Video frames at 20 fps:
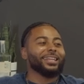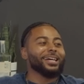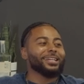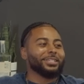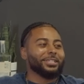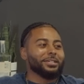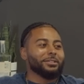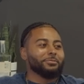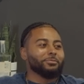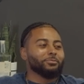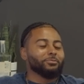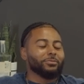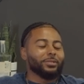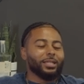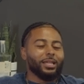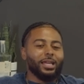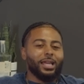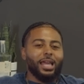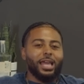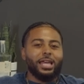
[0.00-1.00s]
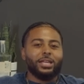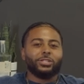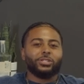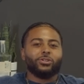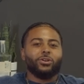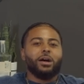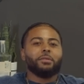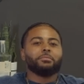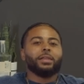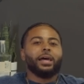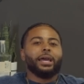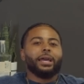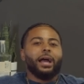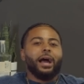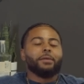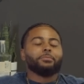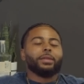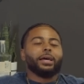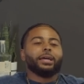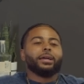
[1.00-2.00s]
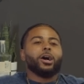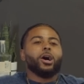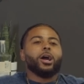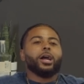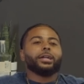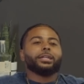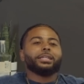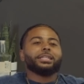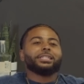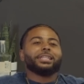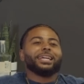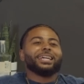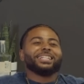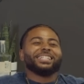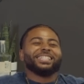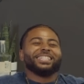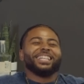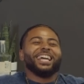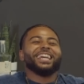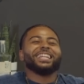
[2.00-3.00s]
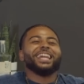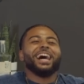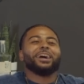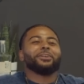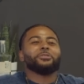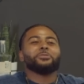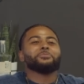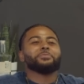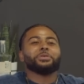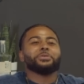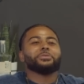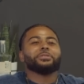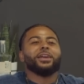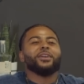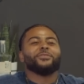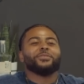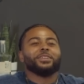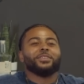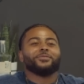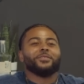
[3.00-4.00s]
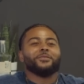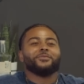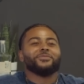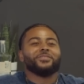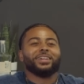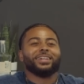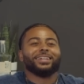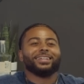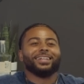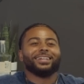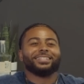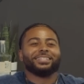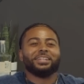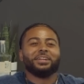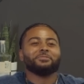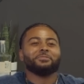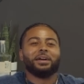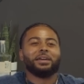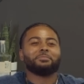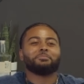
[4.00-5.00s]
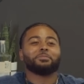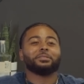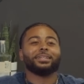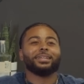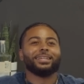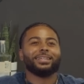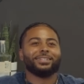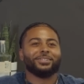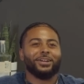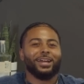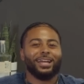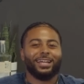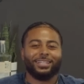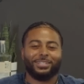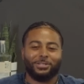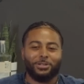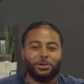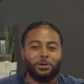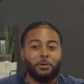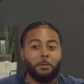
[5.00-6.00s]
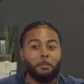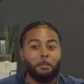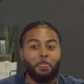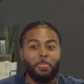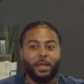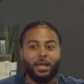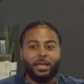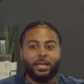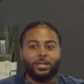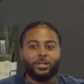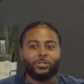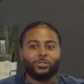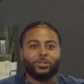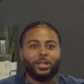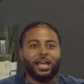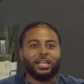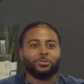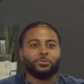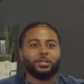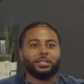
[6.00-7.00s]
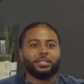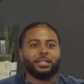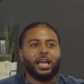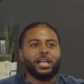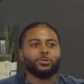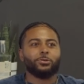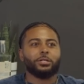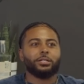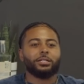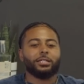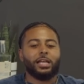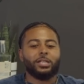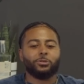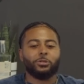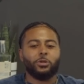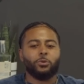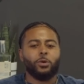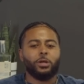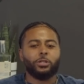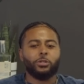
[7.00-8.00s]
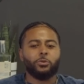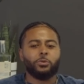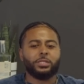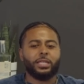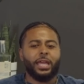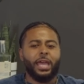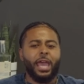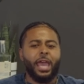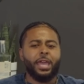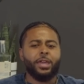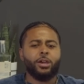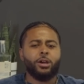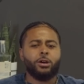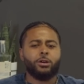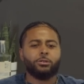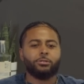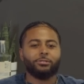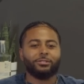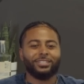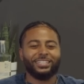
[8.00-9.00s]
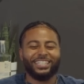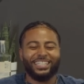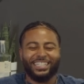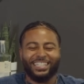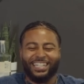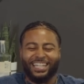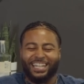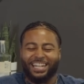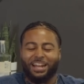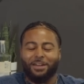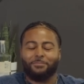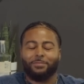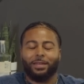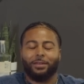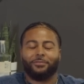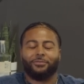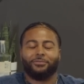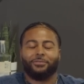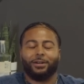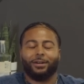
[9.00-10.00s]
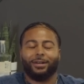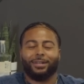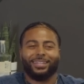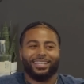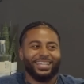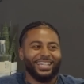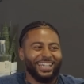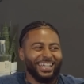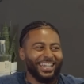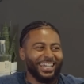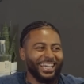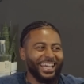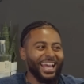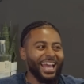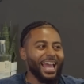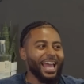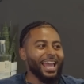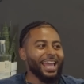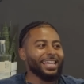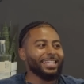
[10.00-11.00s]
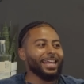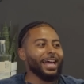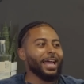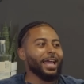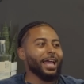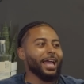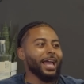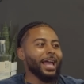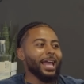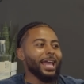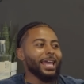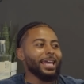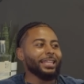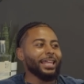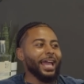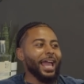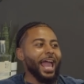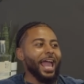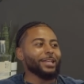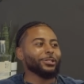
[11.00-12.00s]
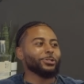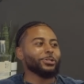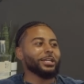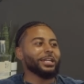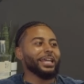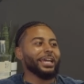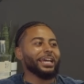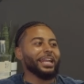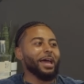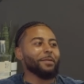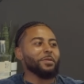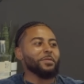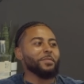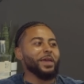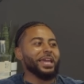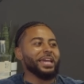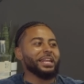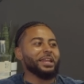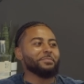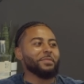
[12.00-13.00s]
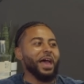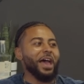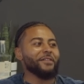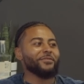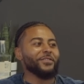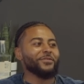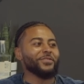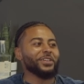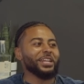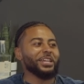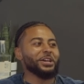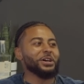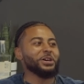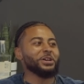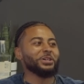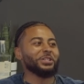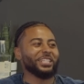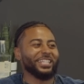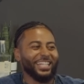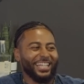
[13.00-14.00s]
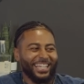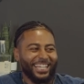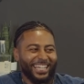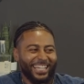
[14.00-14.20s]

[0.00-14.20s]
clutching. And so I'm like, all right, these niggas, they not gonna be on nothing if I'm fake clutching. I'm like, please, right? So that's when the one dude was like, hey yo. I'm like, fuck. he like, ain't you the nigga that be making them heaven videos?